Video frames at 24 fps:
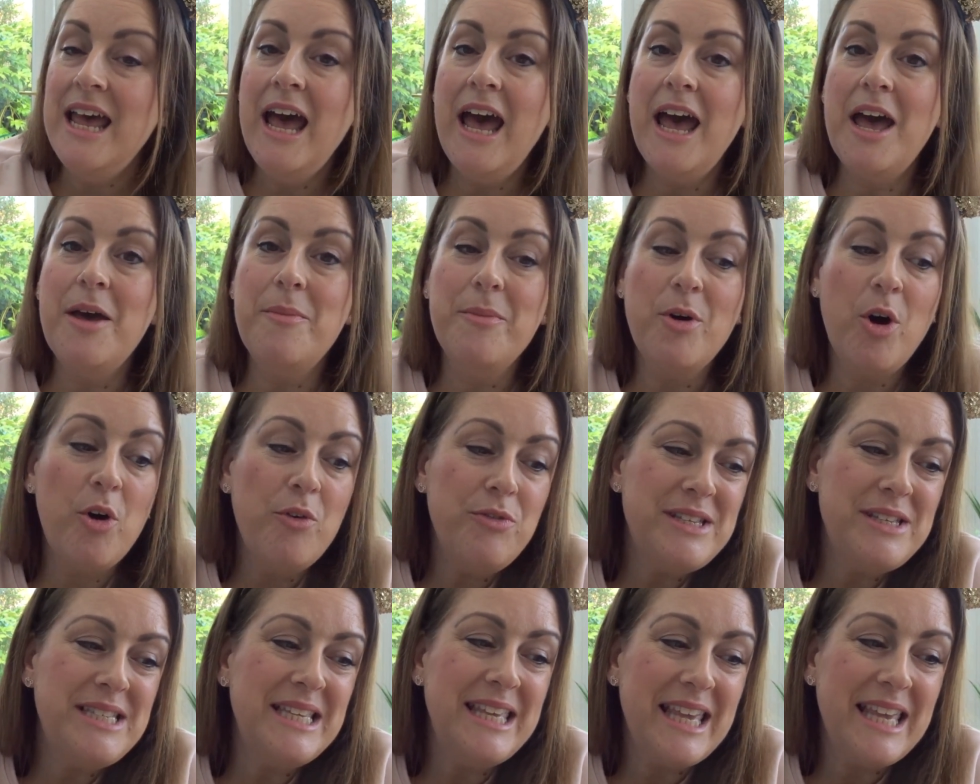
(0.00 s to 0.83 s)

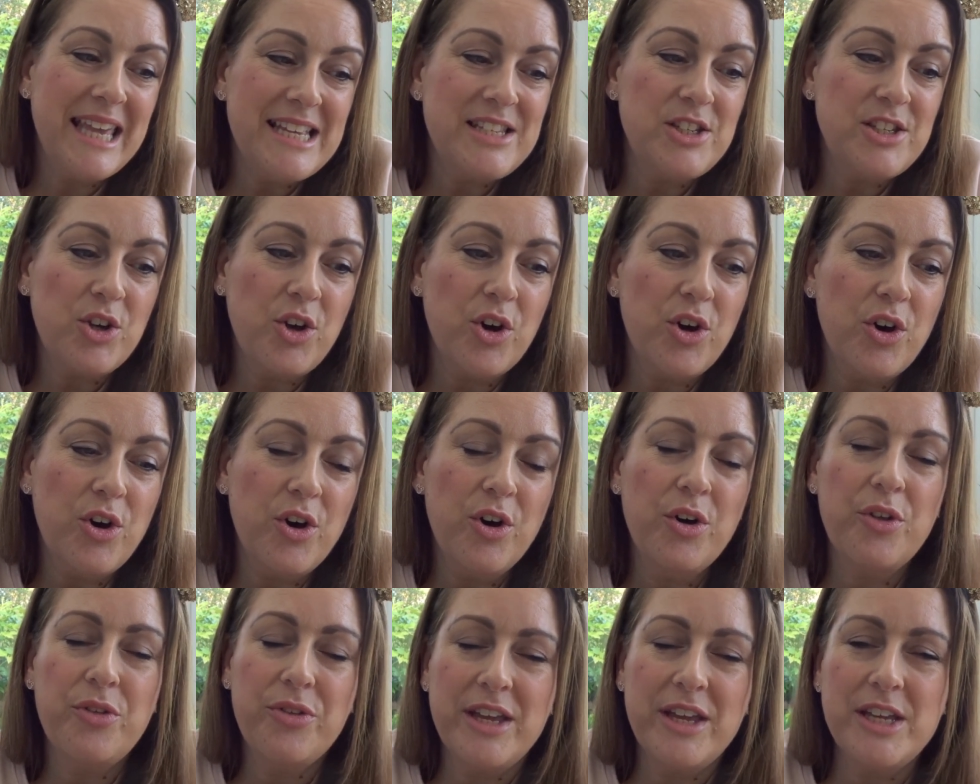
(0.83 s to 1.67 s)
Obviously years
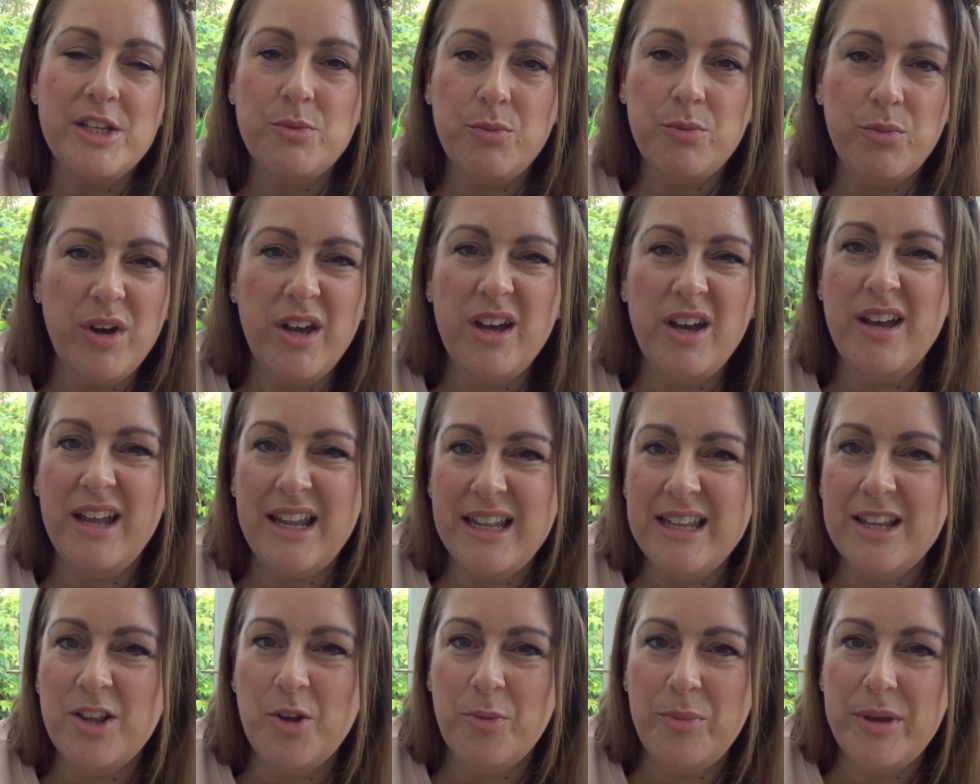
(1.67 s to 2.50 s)
ago things were a
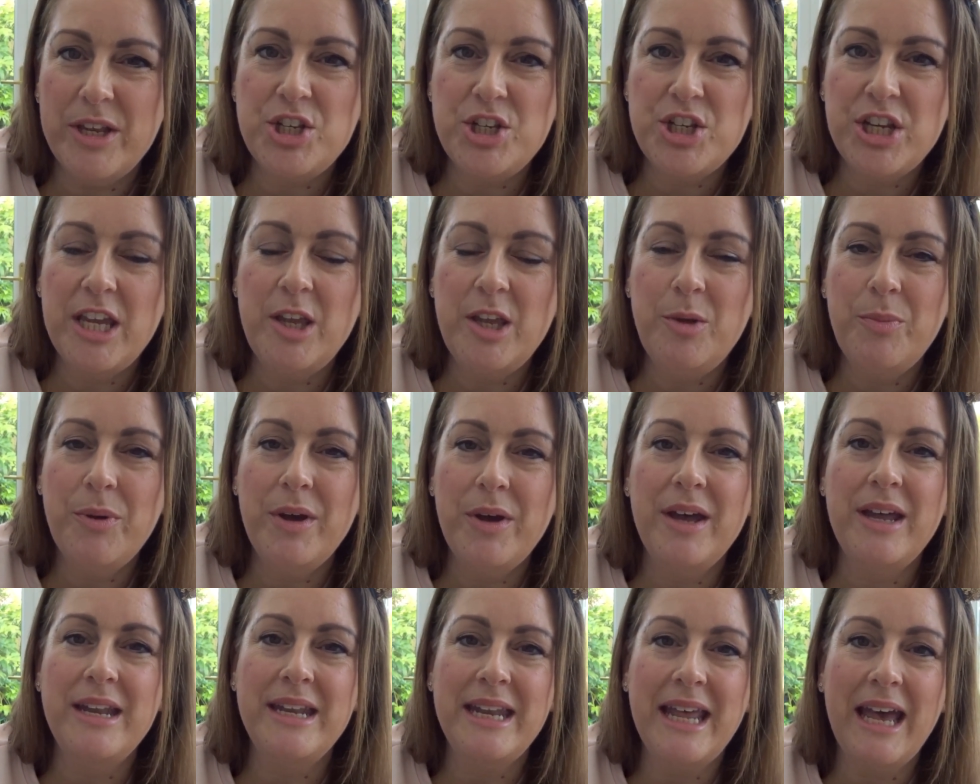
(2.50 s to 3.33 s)
little bit
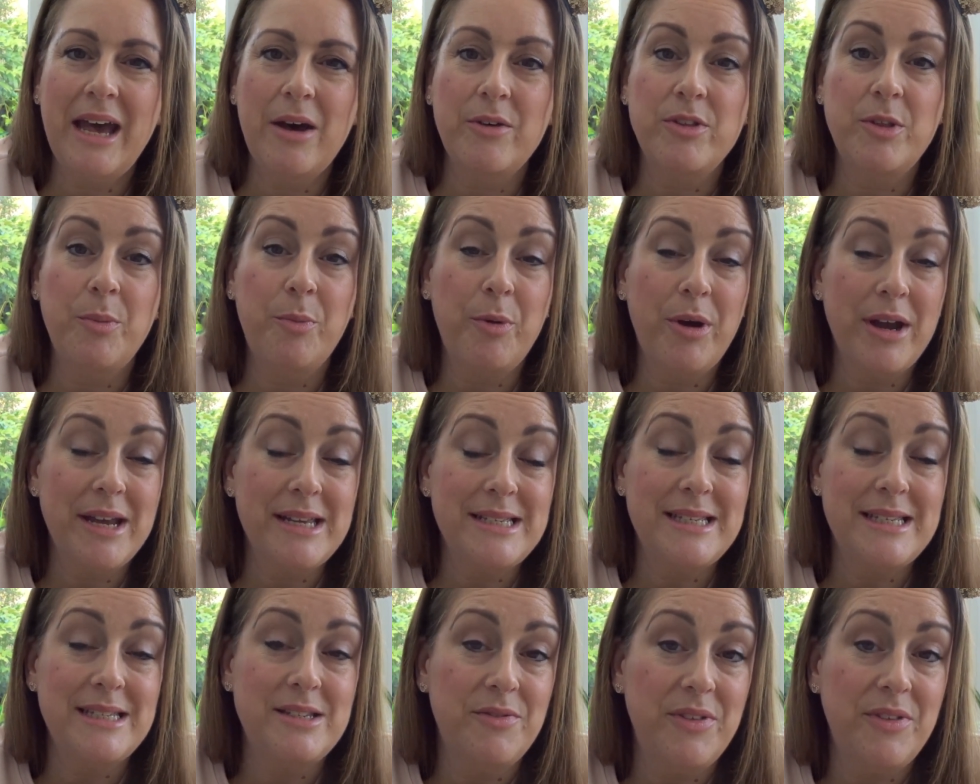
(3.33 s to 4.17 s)
cheaper. Now the
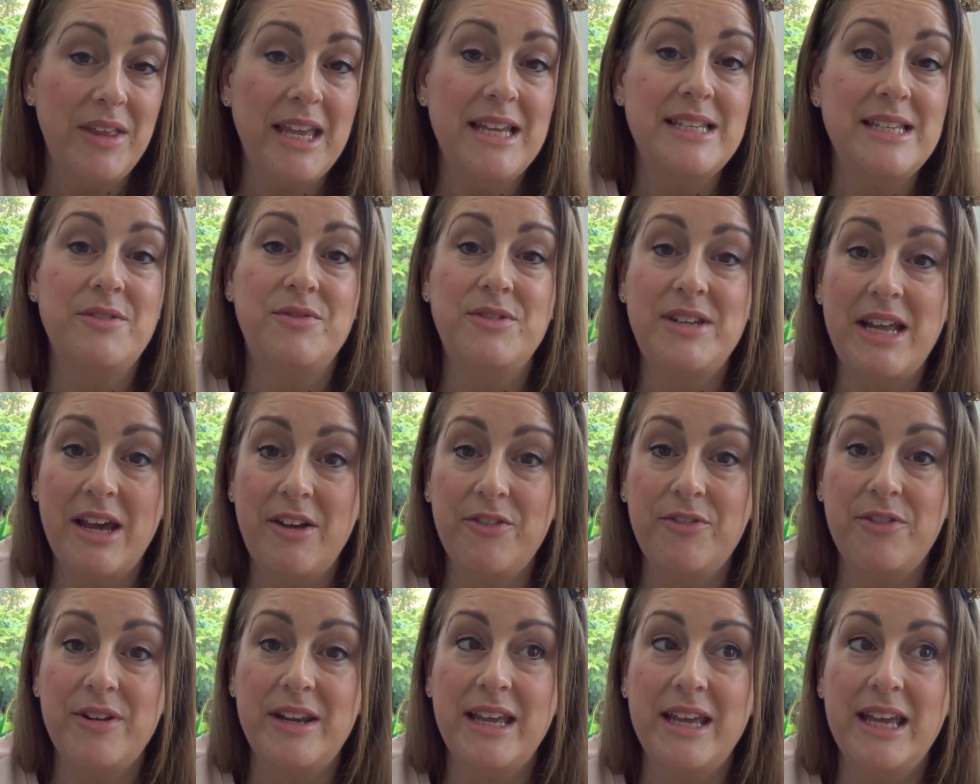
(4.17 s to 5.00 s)
prices of the years have
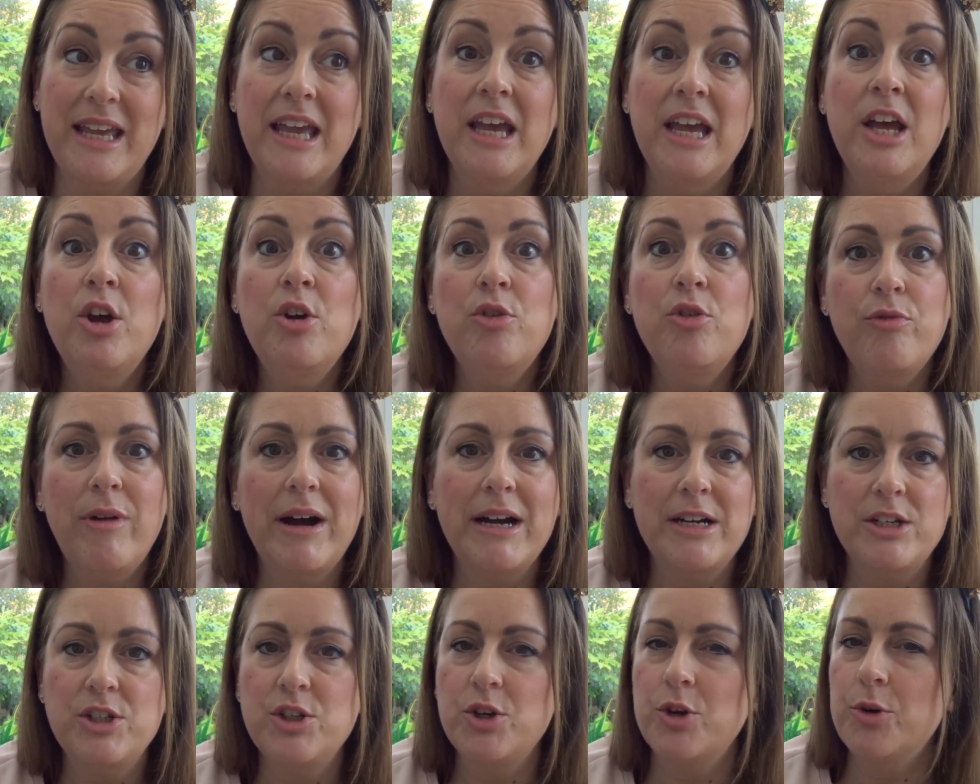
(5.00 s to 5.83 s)
definitely
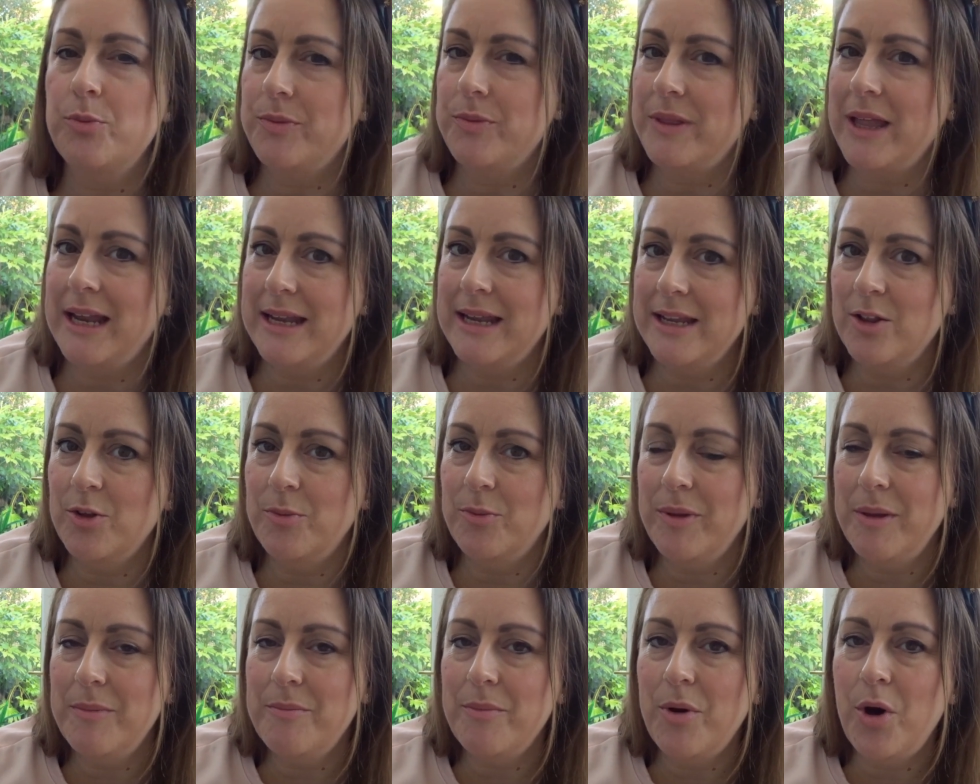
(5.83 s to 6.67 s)
ranked up that little
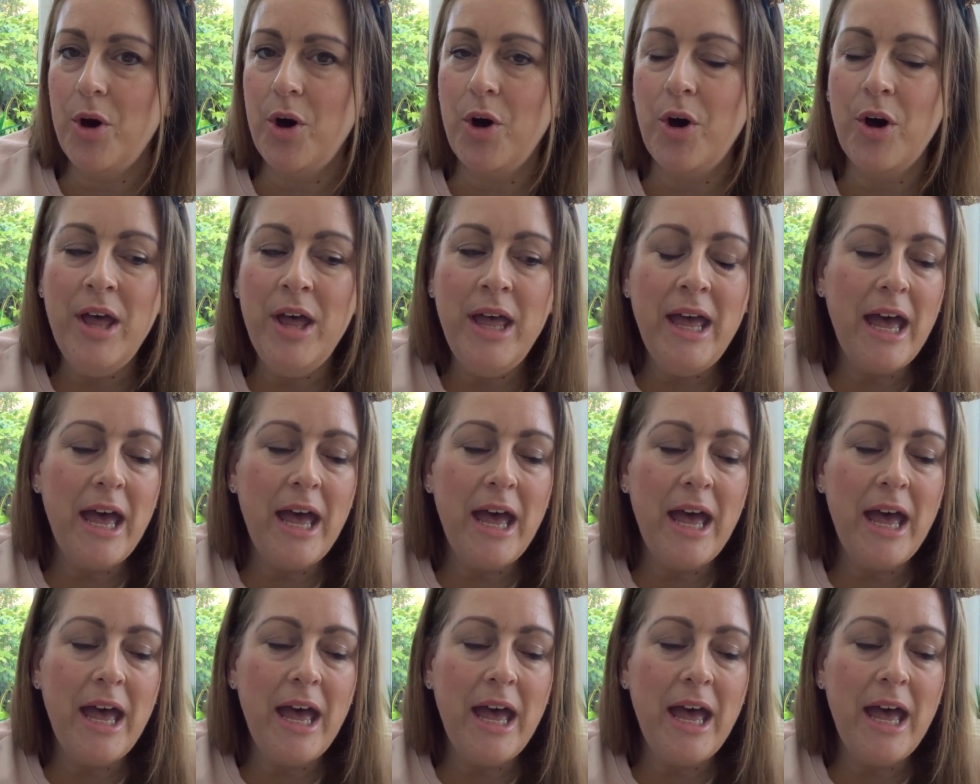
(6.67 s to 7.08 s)
bit more.